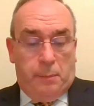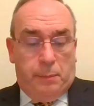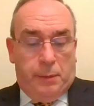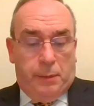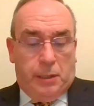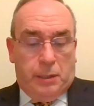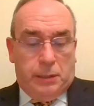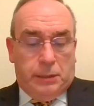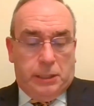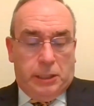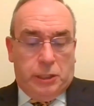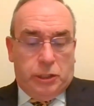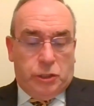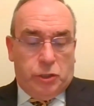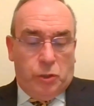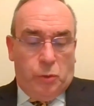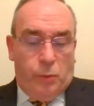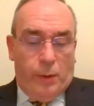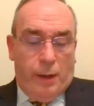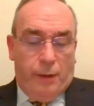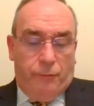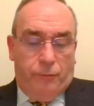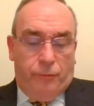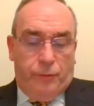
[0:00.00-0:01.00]
Because he
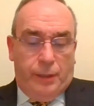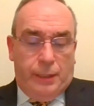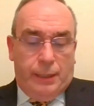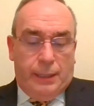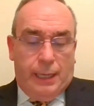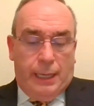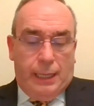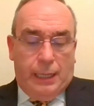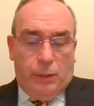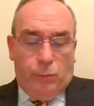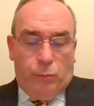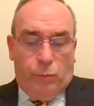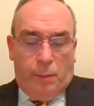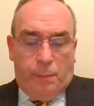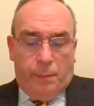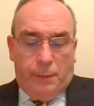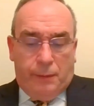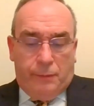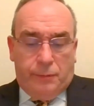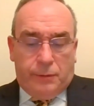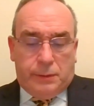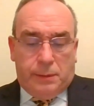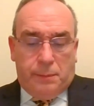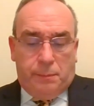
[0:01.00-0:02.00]
saw every day a
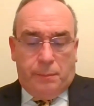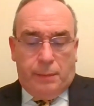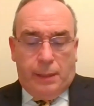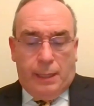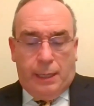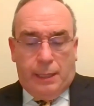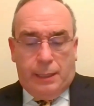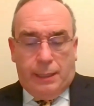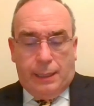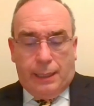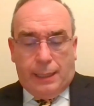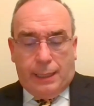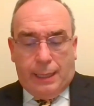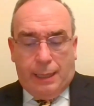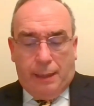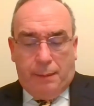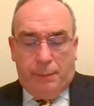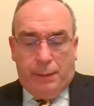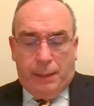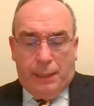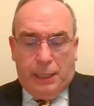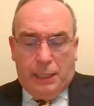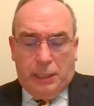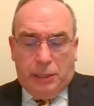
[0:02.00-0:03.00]
woman of Samaria
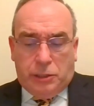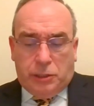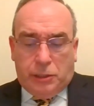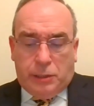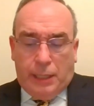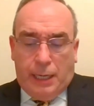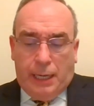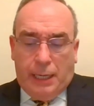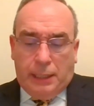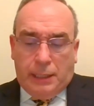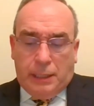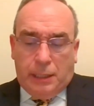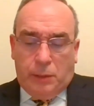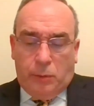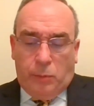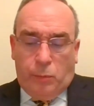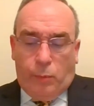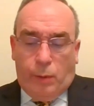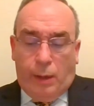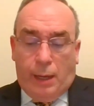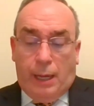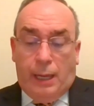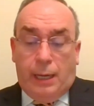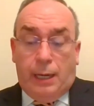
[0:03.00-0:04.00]
coming each day to the
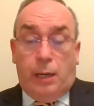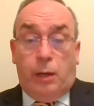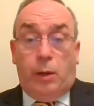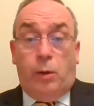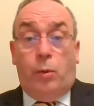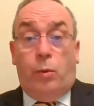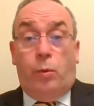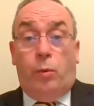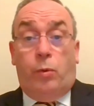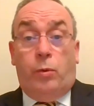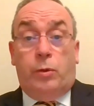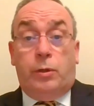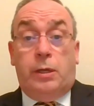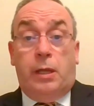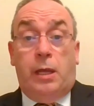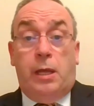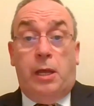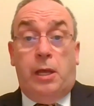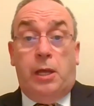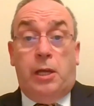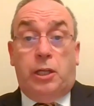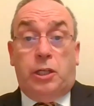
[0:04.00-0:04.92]
well alone